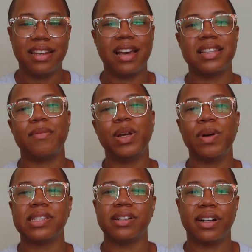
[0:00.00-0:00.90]
not someone
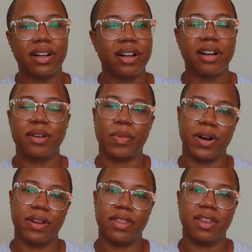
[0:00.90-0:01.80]
who has to earn
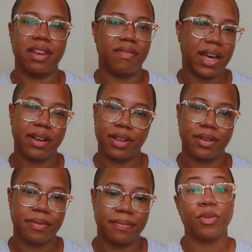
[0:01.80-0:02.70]
worth and value.